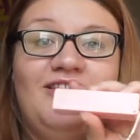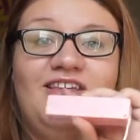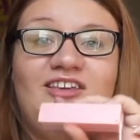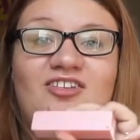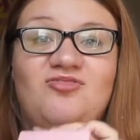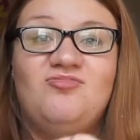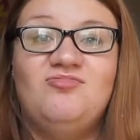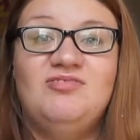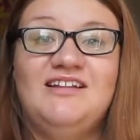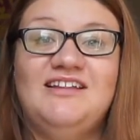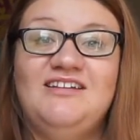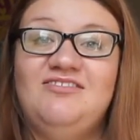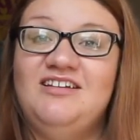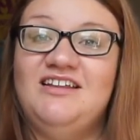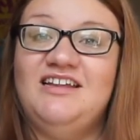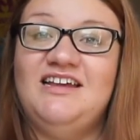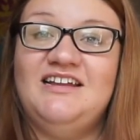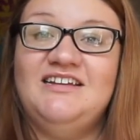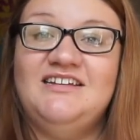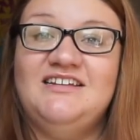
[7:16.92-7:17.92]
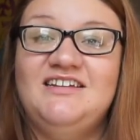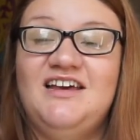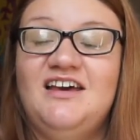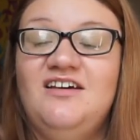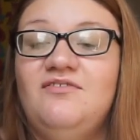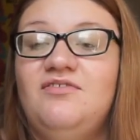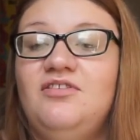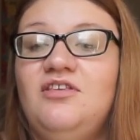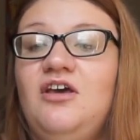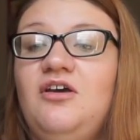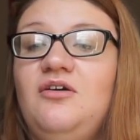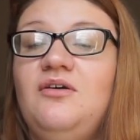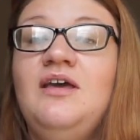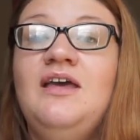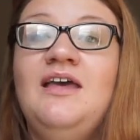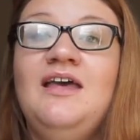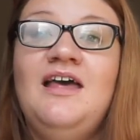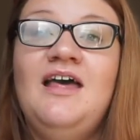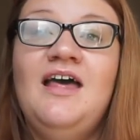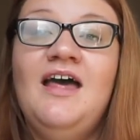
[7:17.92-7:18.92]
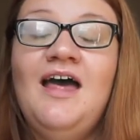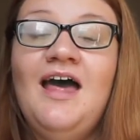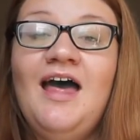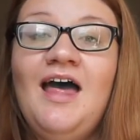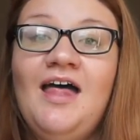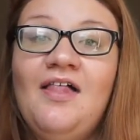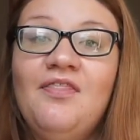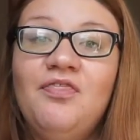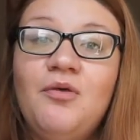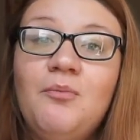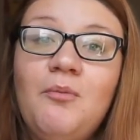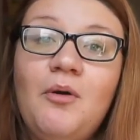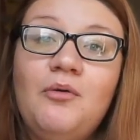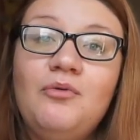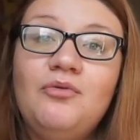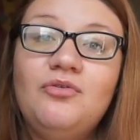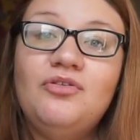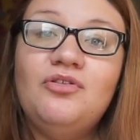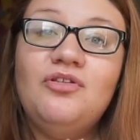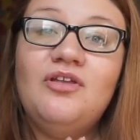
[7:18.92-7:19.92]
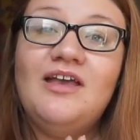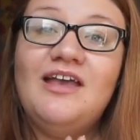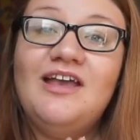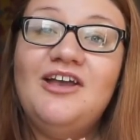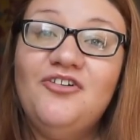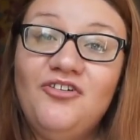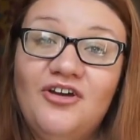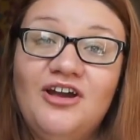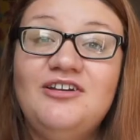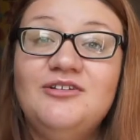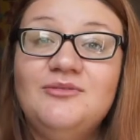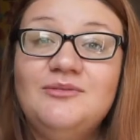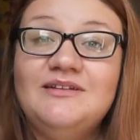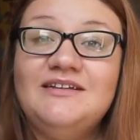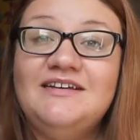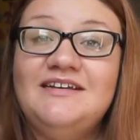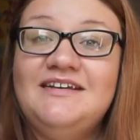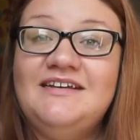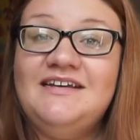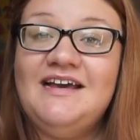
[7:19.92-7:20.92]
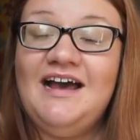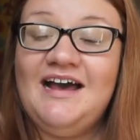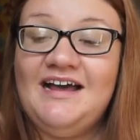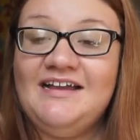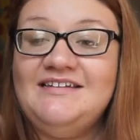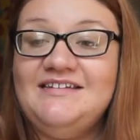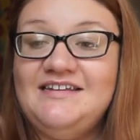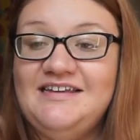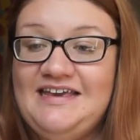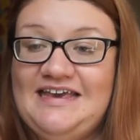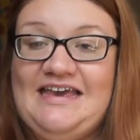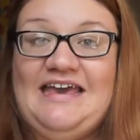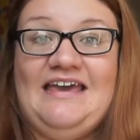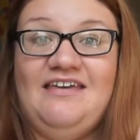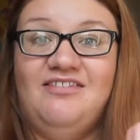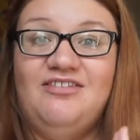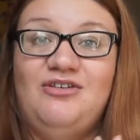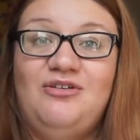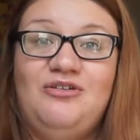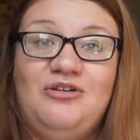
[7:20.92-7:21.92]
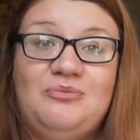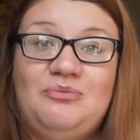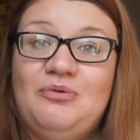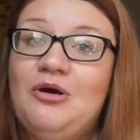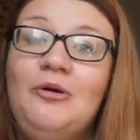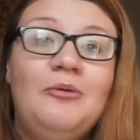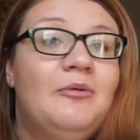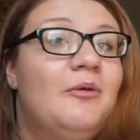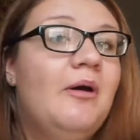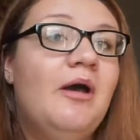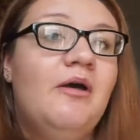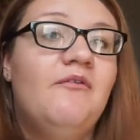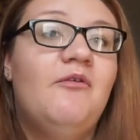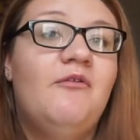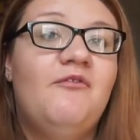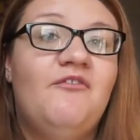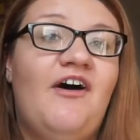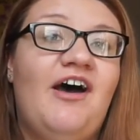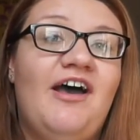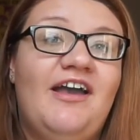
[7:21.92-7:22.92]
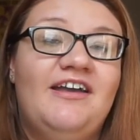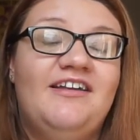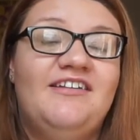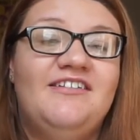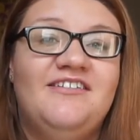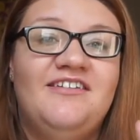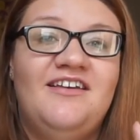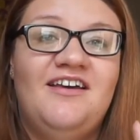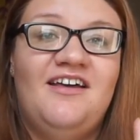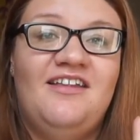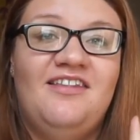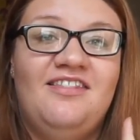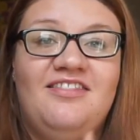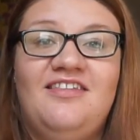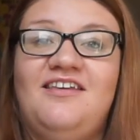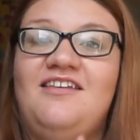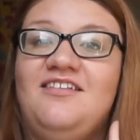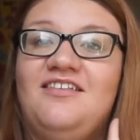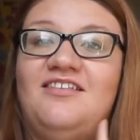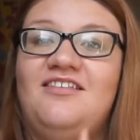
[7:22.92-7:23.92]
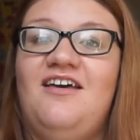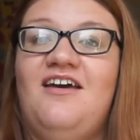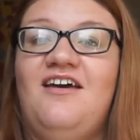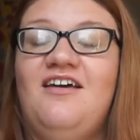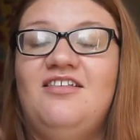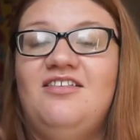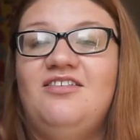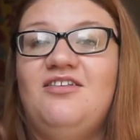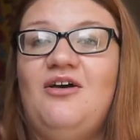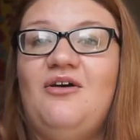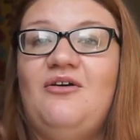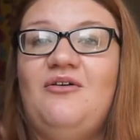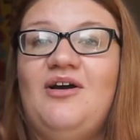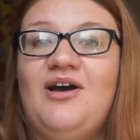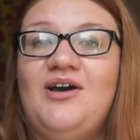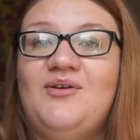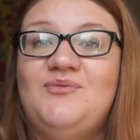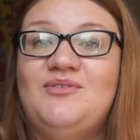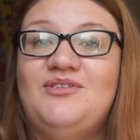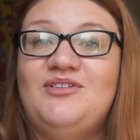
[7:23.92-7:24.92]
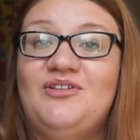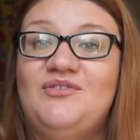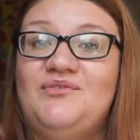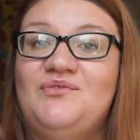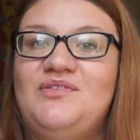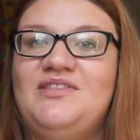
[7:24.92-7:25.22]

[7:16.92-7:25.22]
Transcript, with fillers: it's really really handy to have so the most incredibly handy kit that you can probably ever find and this is it so I'm in love